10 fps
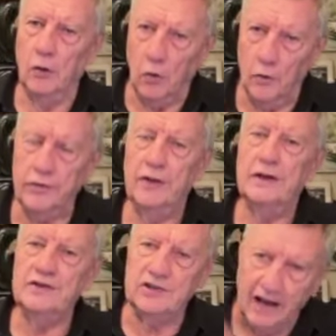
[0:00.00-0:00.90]
The
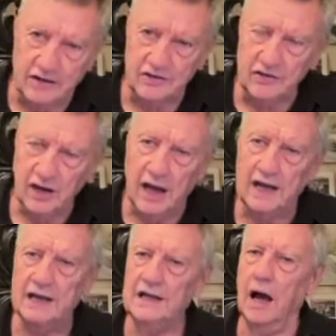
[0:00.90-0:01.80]
earth sucks,
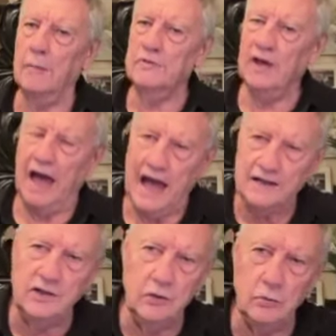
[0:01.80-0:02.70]
and it comes
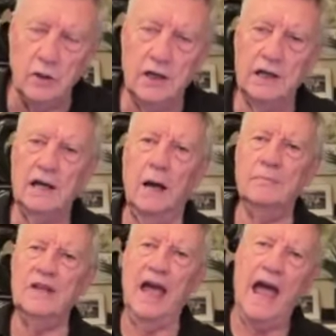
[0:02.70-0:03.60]
at you and it
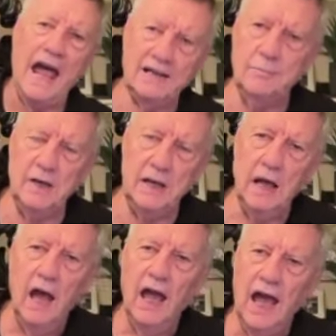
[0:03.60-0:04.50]
comes at
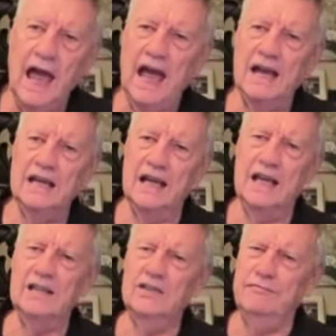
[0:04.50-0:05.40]
me, and
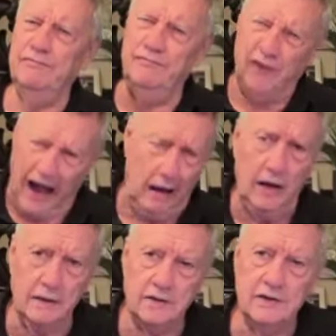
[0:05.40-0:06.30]
is
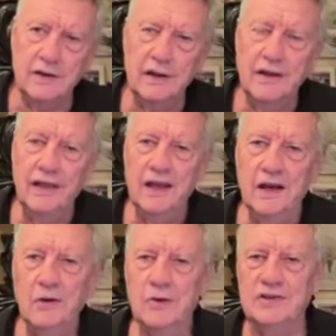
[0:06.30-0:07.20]
violent
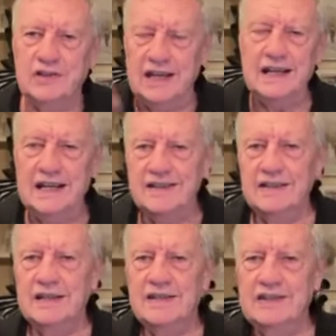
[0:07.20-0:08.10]
with
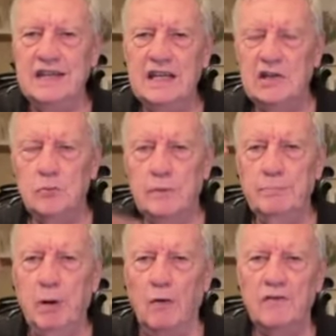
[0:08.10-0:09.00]
sickness and disease,
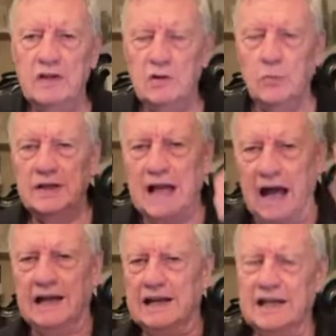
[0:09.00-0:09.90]
with poverty,
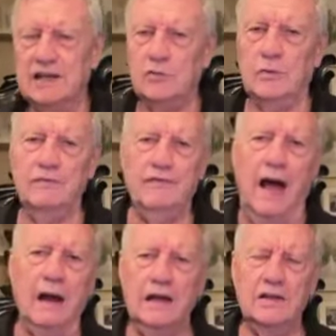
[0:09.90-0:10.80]
with ugliness, with
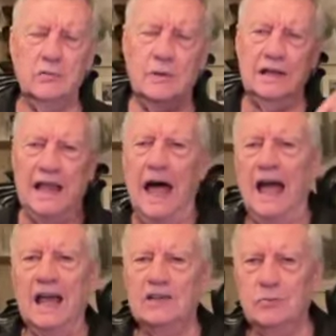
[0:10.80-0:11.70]
violence, with
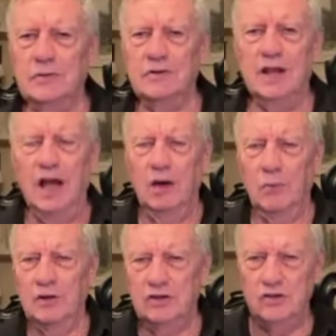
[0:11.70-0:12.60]
lies,
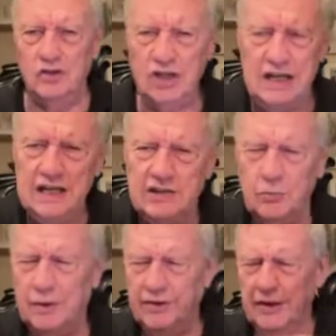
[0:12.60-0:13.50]
with
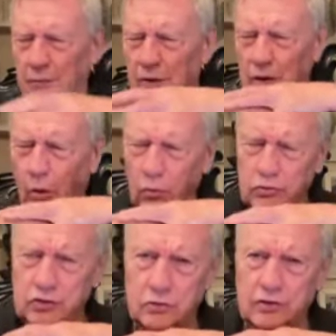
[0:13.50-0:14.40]
cheats, with
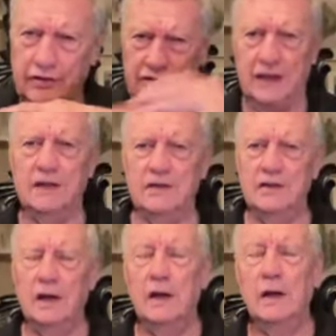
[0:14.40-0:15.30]
all sorts of
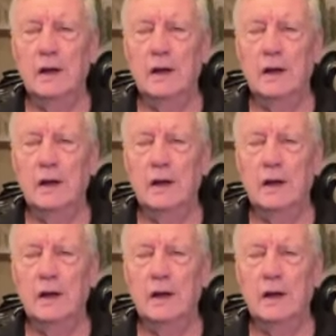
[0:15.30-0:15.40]
things.